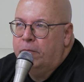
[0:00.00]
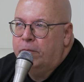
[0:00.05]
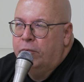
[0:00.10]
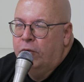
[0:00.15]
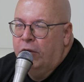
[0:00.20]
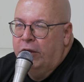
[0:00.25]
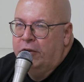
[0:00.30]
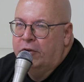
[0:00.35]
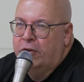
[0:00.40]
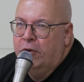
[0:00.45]

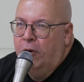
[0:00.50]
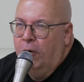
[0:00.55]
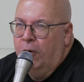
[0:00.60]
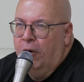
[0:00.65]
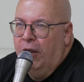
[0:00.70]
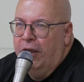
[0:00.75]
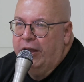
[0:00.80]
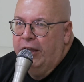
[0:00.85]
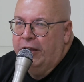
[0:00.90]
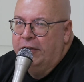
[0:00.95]
place
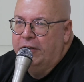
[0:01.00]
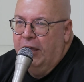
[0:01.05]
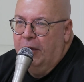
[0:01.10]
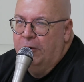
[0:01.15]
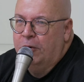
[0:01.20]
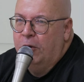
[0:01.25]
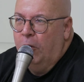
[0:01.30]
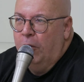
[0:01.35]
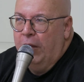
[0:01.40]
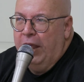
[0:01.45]
called, a
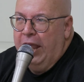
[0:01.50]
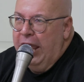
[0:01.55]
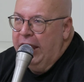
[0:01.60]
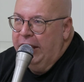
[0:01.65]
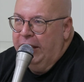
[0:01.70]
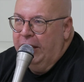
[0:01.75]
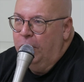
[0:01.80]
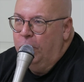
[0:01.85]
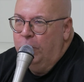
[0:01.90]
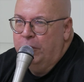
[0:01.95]
town called
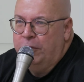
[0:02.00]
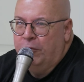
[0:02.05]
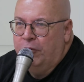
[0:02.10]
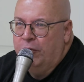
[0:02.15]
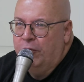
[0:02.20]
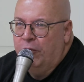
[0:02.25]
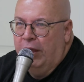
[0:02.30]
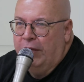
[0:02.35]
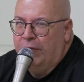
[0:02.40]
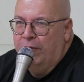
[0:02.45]
Etna, which
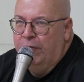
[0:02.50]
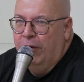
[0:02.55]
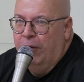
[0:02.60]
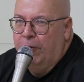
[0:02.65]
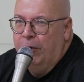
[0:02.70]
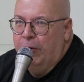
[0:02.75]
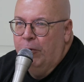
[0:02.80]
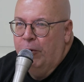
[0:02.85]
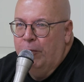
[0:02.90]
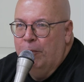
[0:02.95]
was
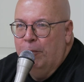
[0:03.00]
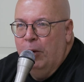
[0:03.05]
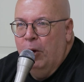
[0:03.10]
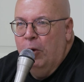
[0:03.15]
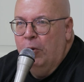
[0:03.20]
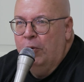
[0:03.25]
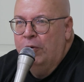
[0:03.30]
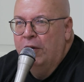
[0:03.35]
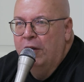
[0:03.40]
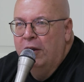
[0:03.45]
very
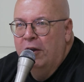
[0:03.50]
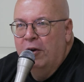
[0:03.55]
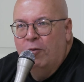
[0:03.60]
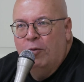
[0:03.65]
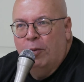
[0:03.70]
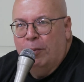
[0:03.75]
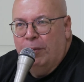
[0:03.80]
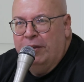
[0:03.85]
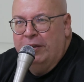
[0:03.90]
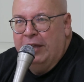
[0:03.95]
remote
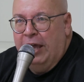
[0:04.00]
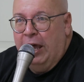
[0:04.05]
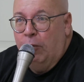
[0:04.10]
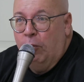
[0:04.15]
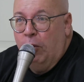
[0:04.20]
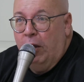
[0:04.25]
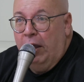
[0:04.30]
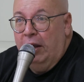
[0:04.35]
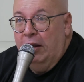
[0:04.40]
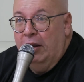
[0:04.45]
from the
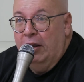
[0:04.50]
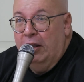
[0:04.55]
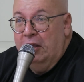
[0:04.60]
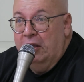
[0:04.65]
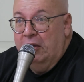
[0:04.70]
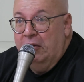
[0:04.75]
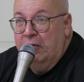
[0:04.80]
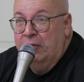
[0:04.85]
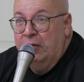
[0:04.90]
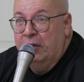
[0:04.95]
town where I
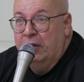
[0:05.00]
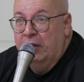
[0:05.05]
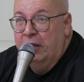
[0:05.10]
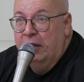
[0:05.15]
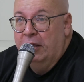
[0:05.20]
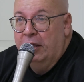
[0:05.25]
lived,